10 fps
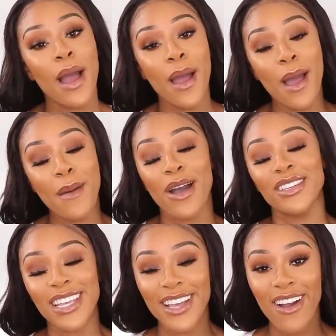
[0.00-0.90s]
And
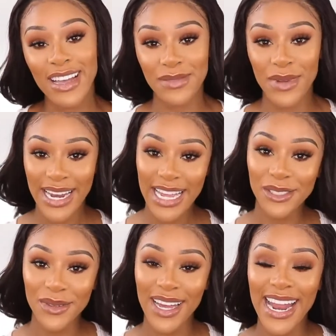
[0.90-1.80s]
um, I'll see you guys in my
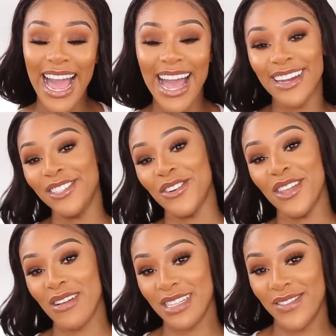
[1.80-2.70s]
next one and
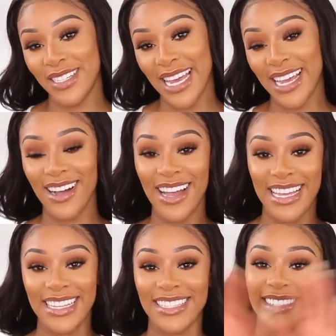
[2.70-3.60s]
enjoy the rest of your day,
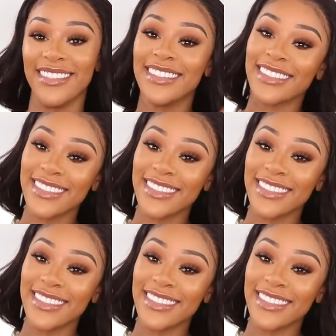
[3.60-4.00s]
guys.